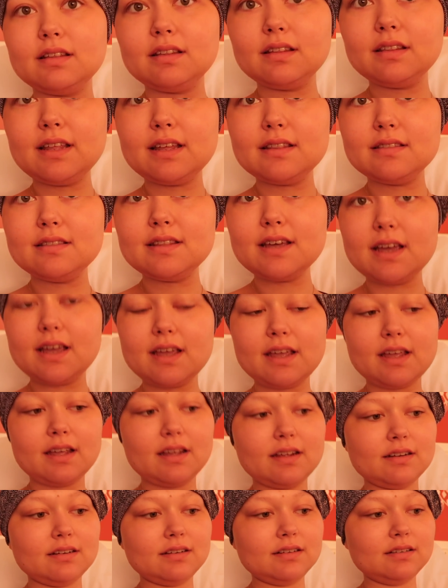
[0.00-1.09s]
that
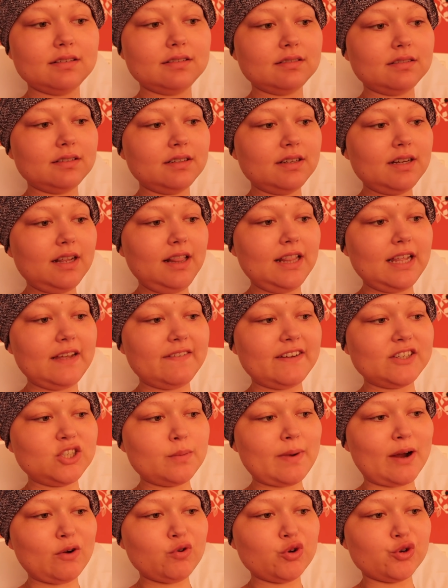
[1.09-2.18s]
they deliver
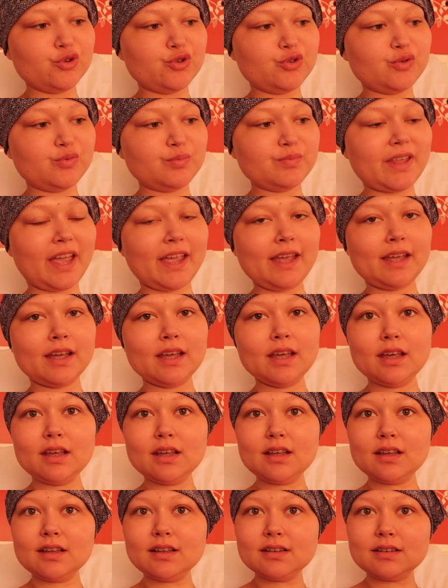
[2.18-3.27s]
to my room. They
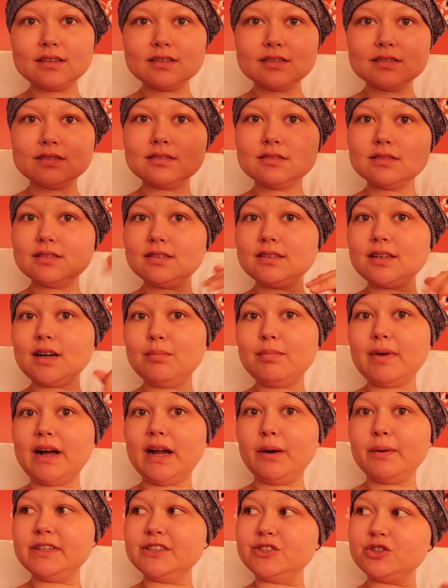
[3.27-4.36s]
stop
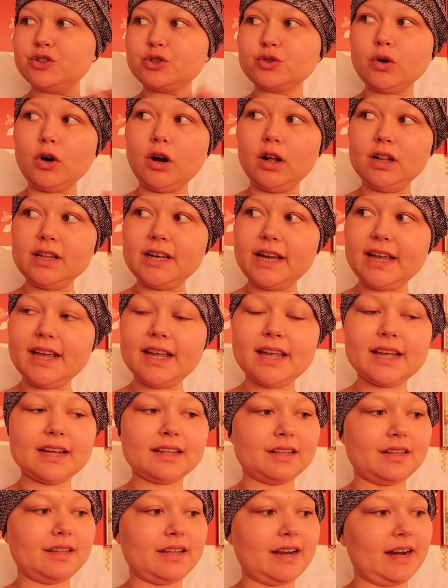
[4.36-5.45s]
by with this trolley
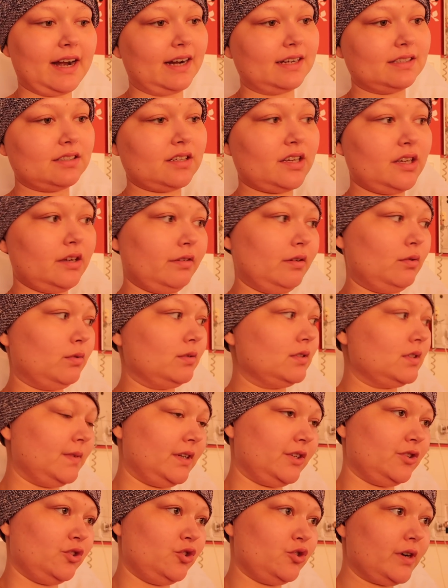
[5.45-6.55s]
and then they ask you if you want
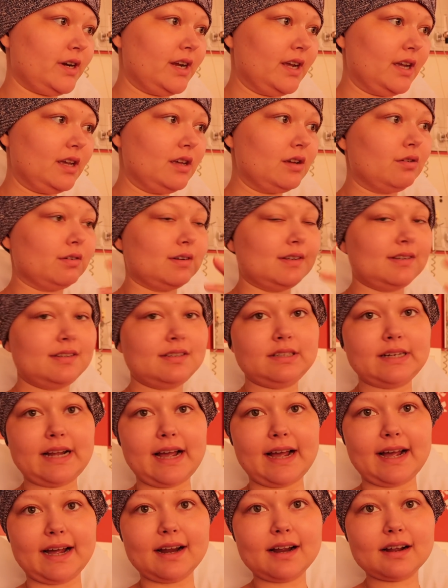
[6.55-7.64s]
something to drink or to
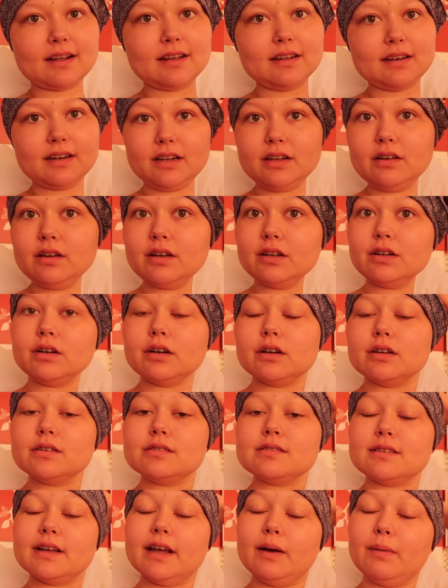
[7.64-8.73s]
snack, and then you can
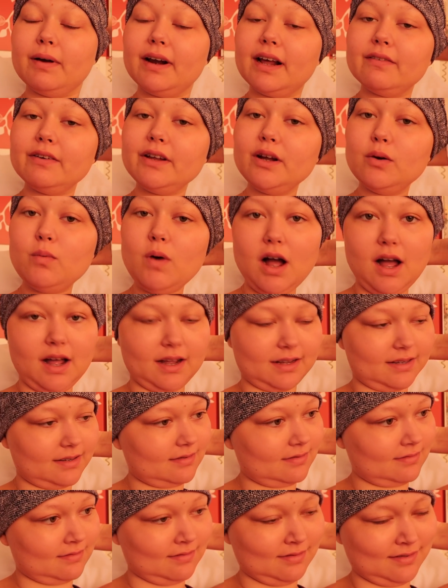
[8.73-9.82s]
just say whatever you want.
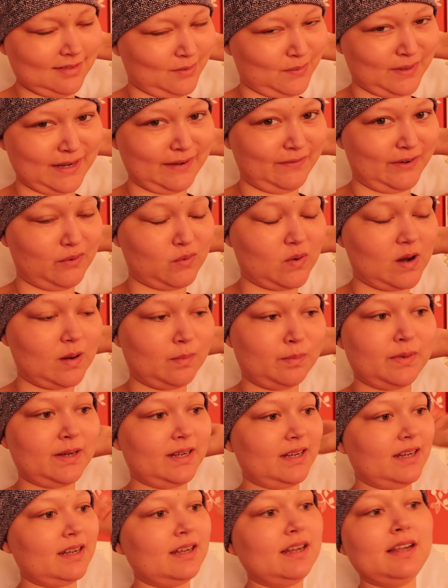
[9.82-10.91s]
Not whatever you want,
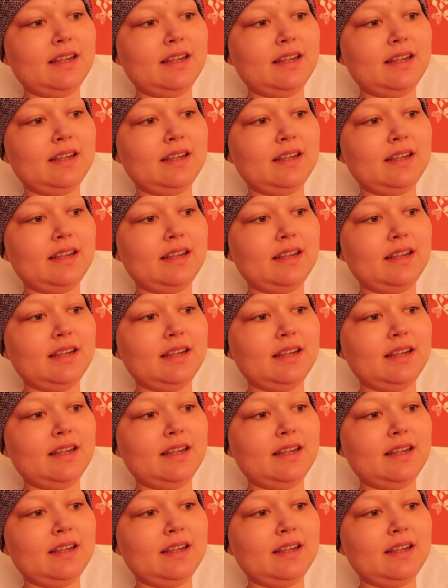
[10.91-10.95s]
but